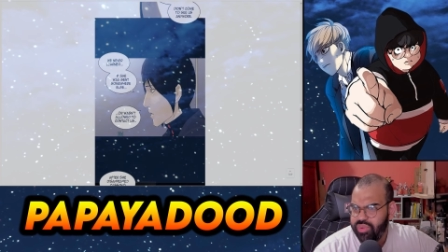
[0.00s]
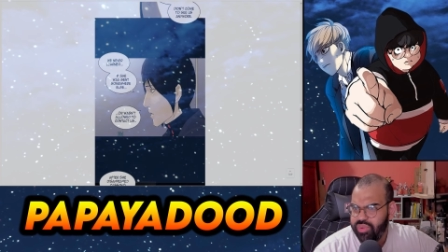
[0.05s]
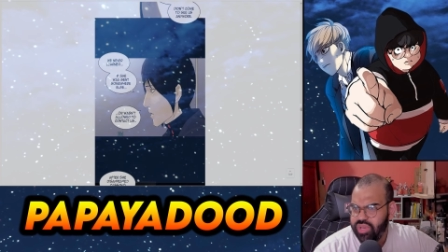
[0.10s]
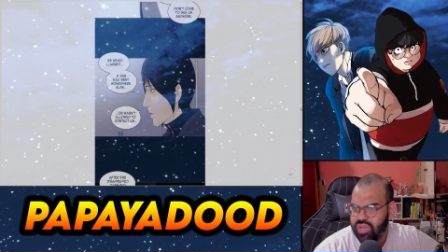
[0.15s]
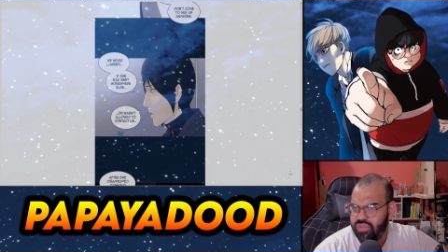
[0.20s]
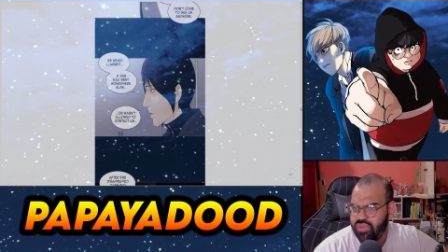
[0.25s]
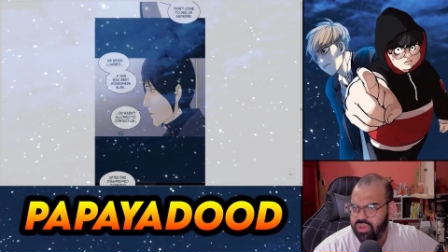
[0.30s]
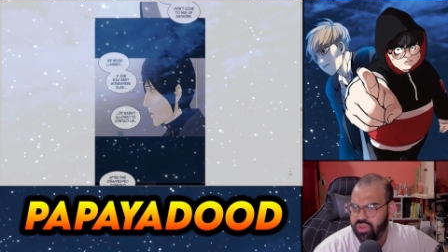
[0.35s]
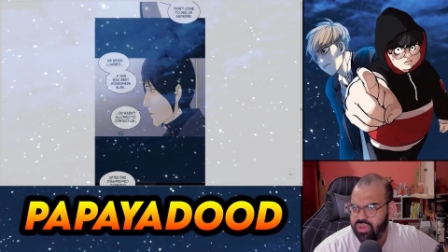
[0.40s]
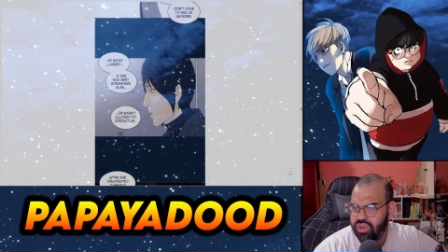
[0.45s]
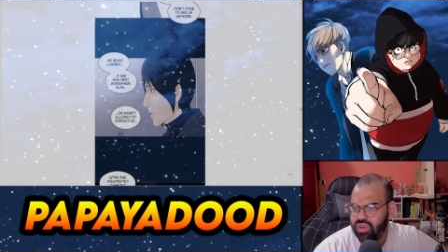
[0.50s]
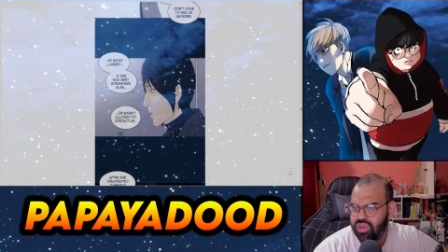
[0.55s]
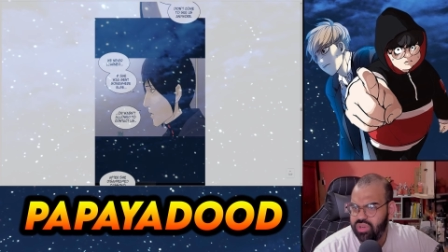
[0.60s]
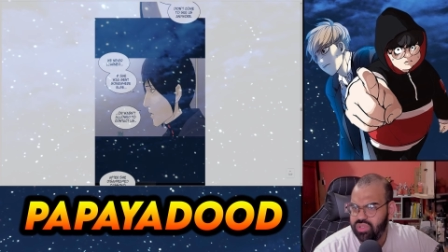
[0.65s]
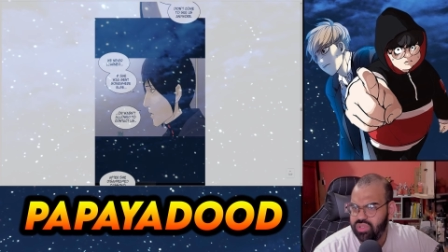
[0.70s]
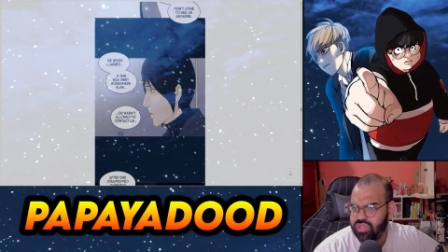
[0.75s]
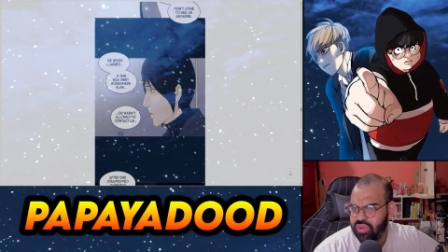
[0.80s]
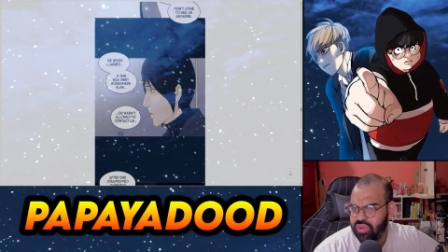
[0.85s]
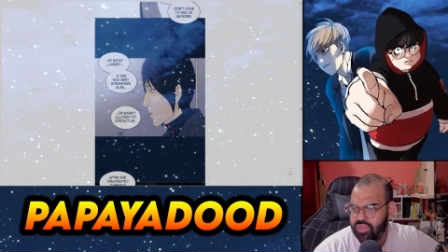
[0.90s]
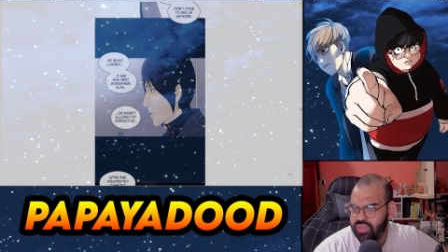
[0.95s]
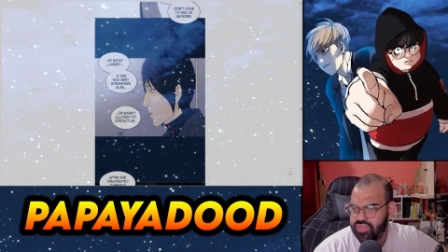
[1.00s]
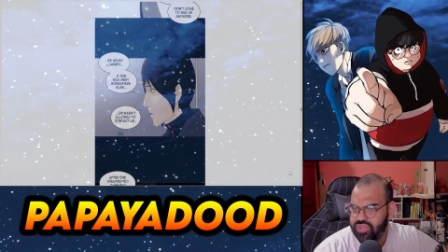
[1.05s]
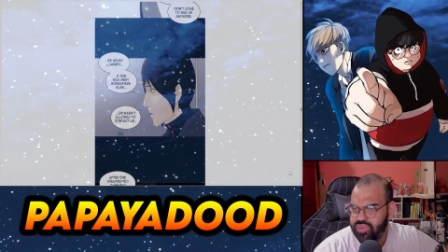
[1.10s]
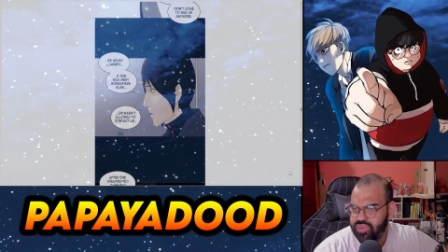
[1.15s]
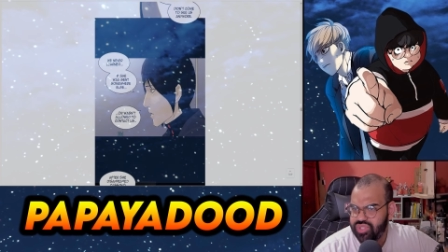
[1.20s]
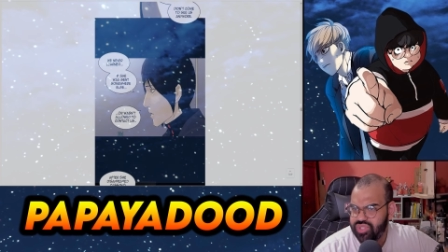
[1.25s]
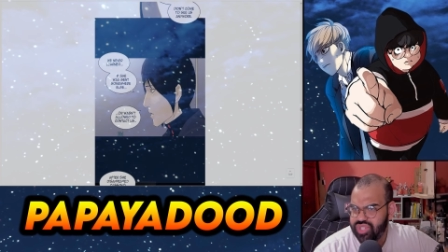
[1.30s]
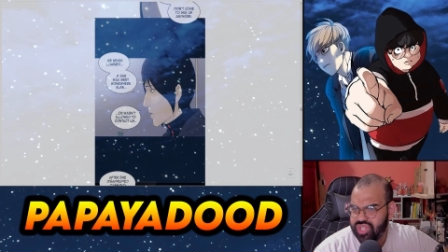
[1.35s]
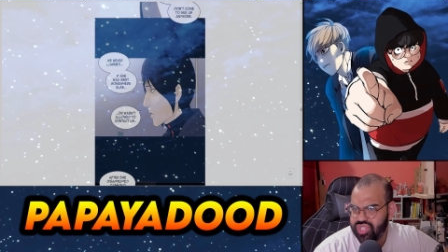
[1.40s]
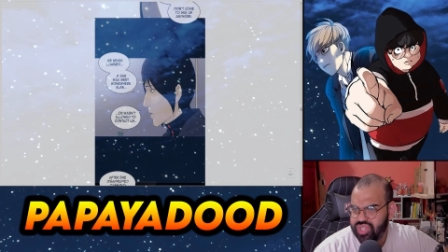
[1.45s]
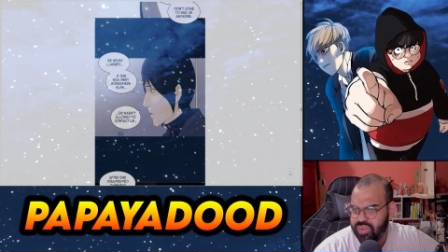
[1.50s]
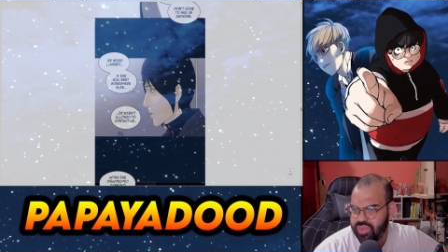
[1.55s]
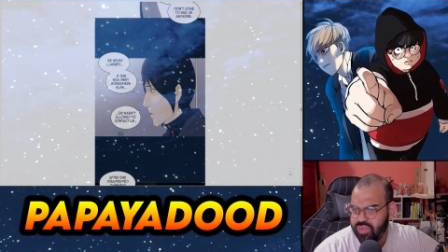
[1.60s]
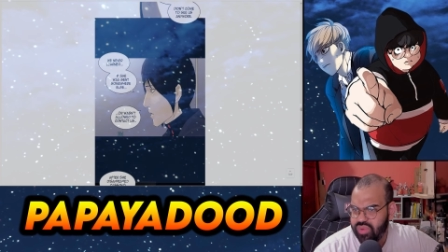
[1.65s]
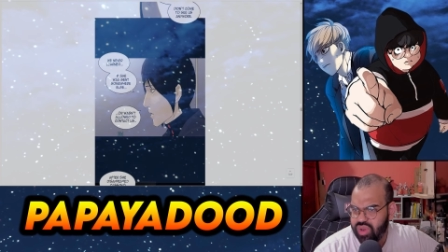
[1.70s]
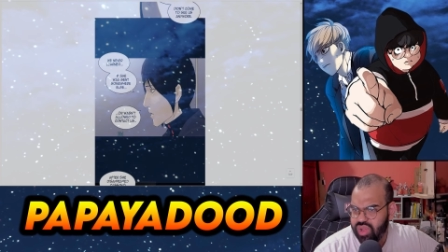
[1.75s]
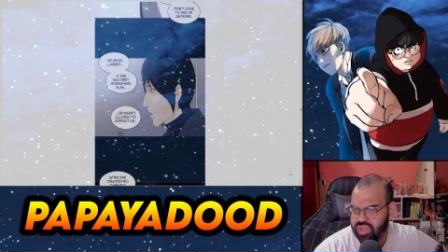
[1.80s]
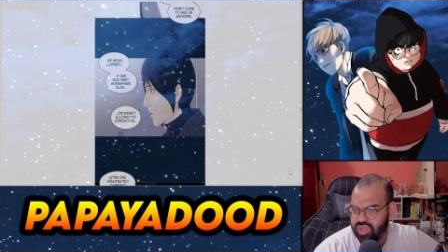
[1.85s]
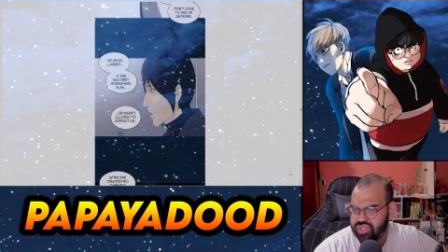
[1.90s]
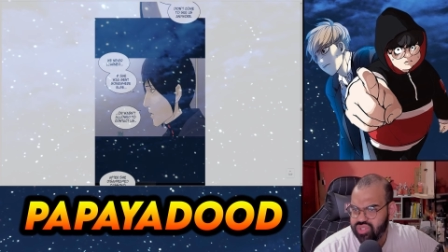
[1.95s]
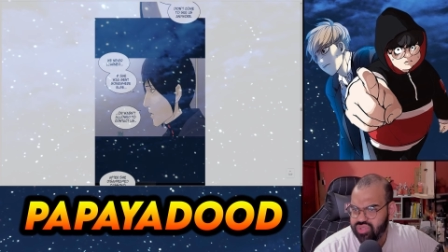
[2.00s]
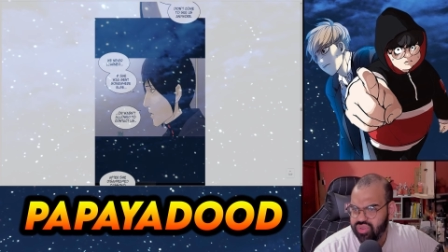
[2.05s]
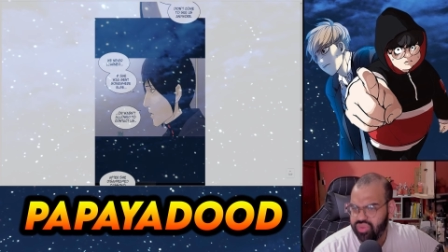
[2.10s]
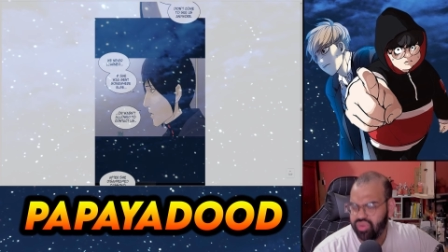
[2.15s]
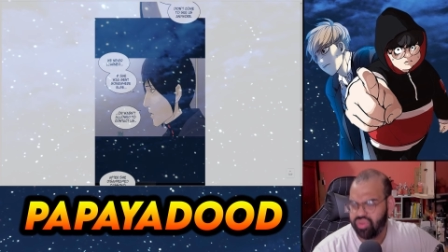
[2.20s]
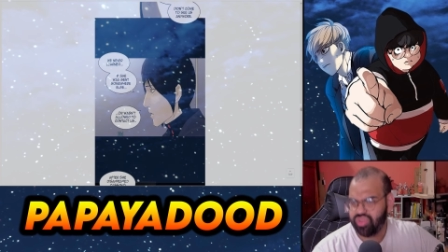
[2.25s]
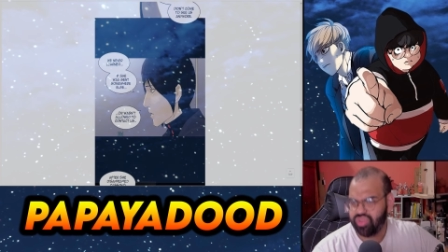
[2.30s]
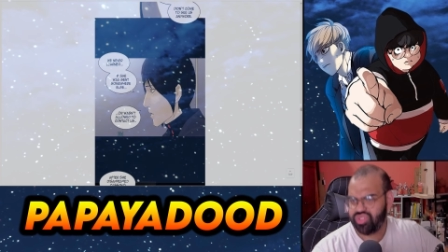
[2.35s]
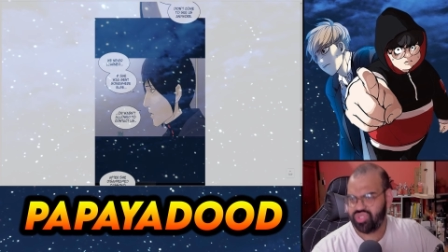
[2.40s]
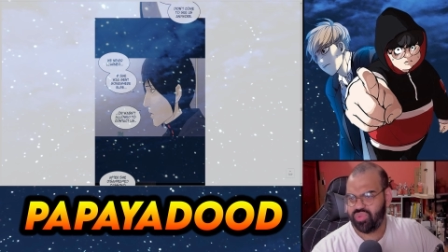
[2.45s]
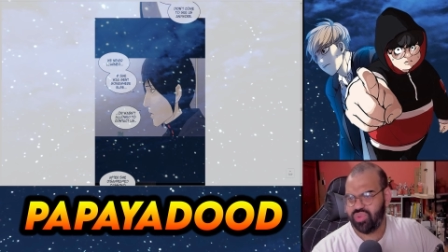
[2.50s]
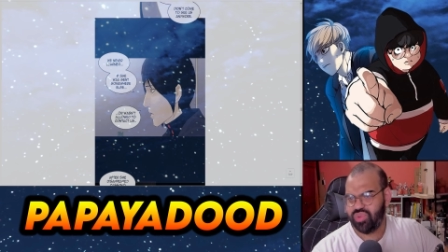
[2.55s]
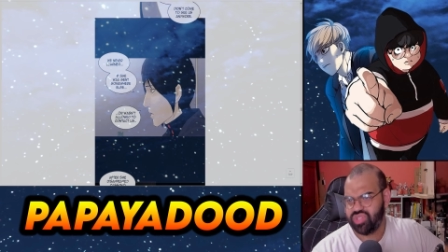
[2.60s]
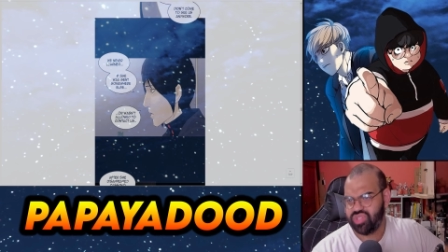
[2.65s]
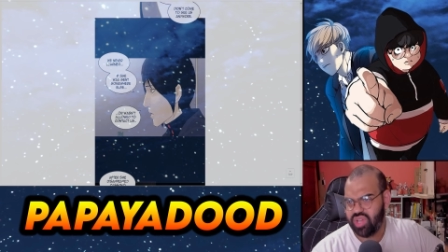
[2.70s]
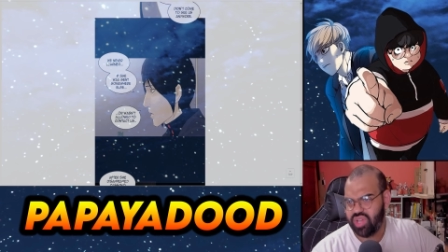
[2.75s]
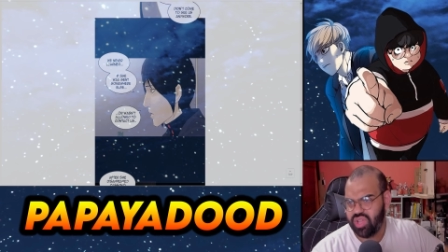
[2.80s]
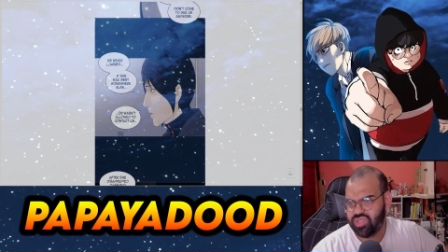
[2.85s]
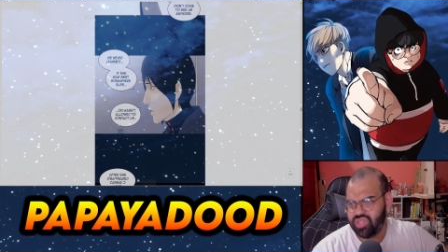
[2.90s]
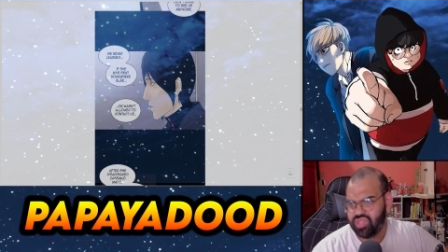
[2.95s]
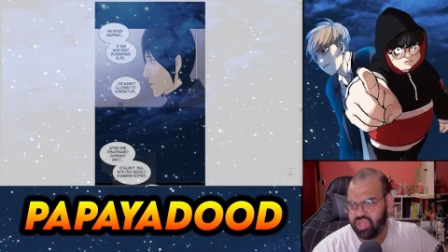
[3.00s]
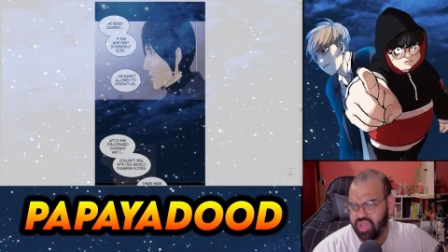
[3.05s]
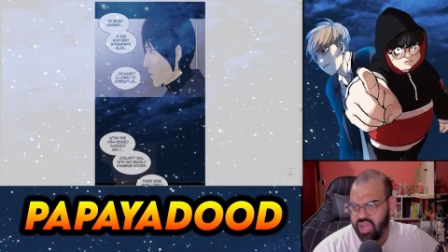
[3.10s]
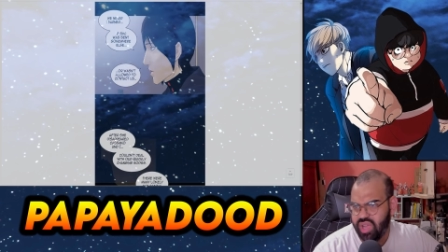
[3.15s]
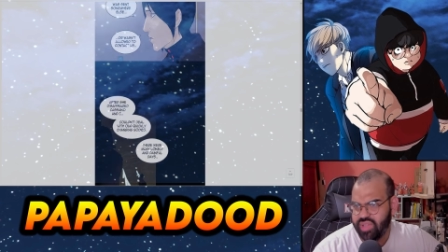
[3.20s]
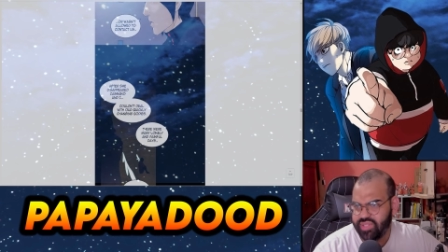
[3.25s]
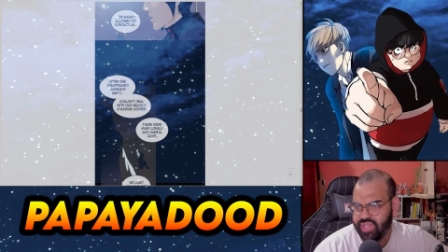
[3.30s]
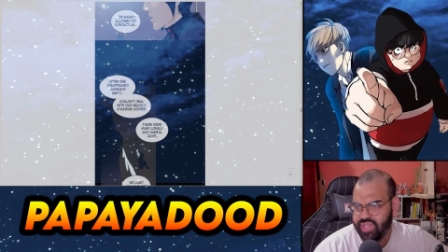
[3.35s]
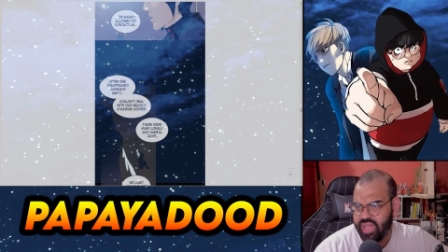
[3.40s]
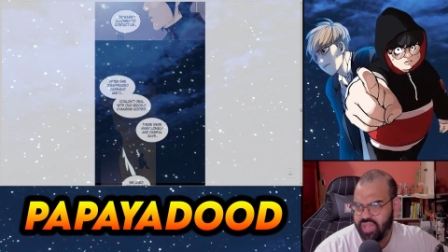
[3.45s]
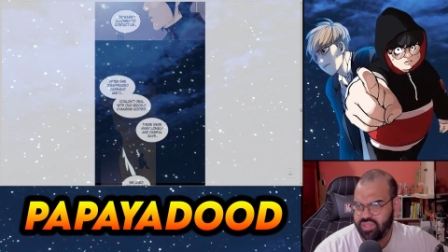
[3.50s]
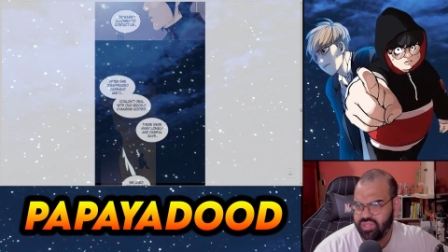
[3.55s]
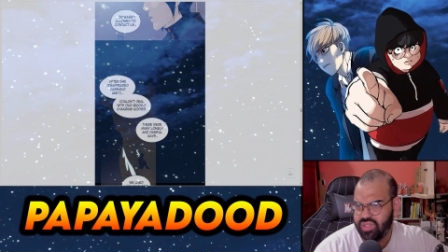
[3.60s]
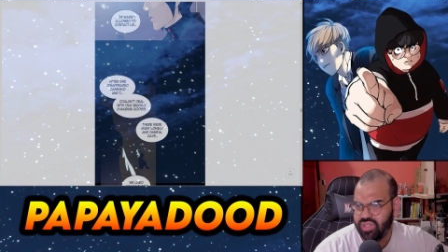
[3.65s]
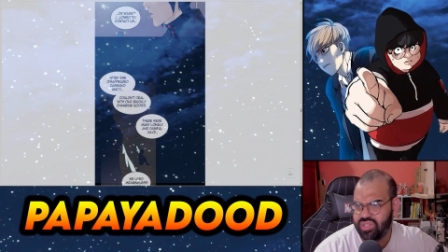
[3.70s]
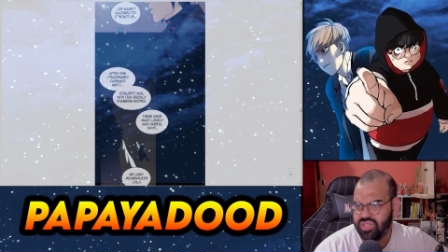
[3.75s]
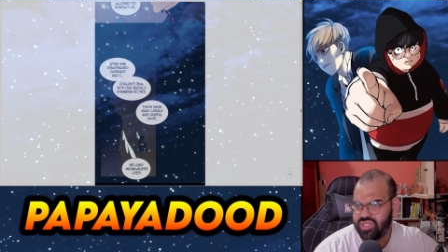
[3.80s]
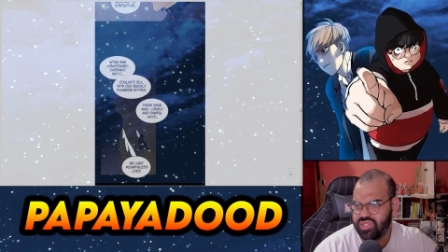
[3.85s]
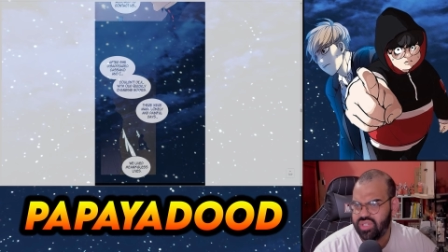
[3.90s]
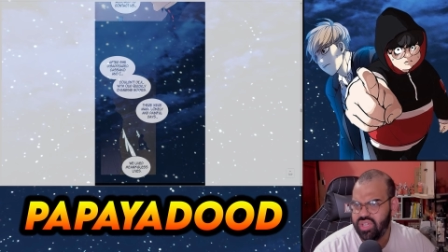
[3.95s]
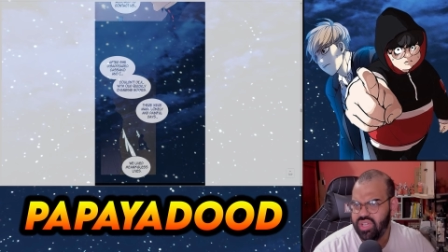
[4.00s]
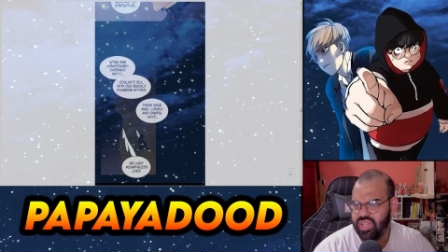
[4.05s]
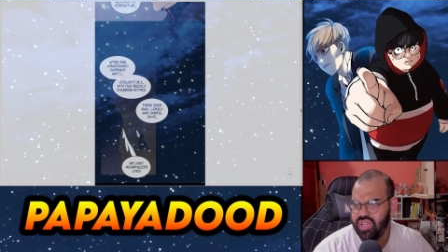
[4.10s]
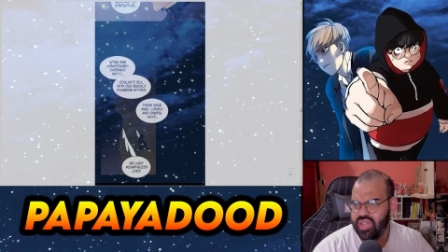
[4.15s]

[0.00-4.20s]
We never learned if she was sent somewhere else or she wasn't allowed to contact us.